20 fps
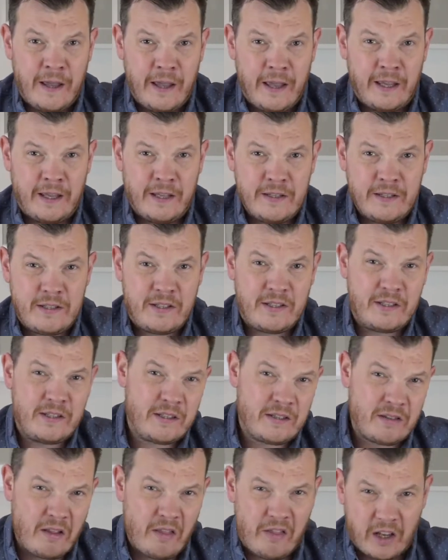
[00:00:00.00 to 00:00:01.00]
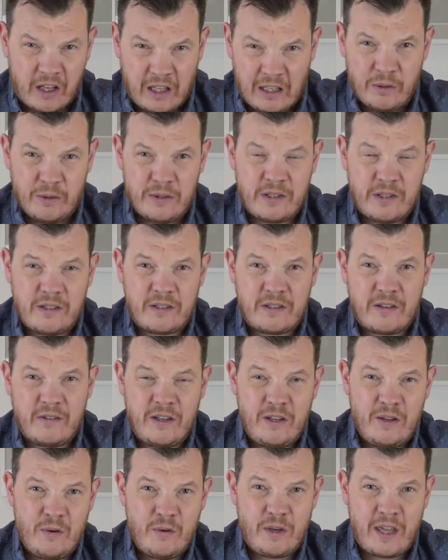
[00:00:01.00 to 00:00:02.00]
It's the closest to
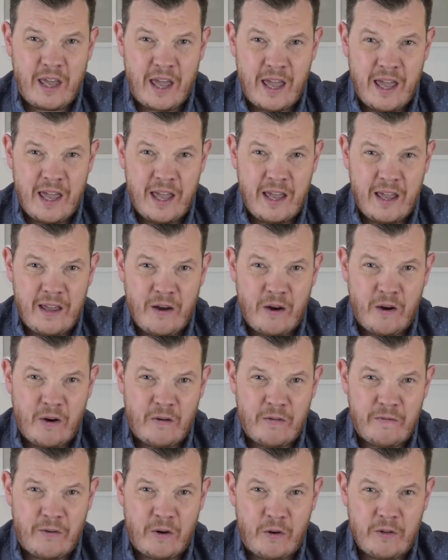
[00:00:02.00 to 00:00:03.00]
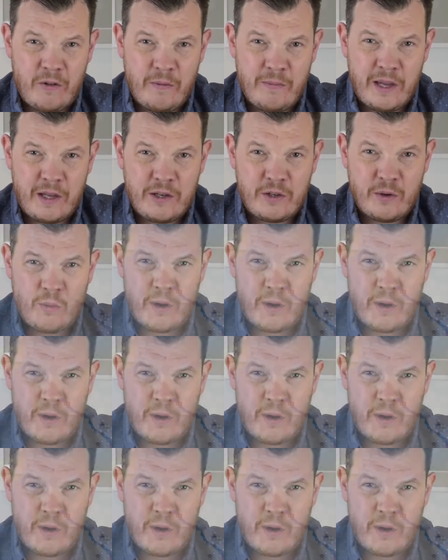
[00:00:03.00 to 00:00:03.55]
the UK of all the major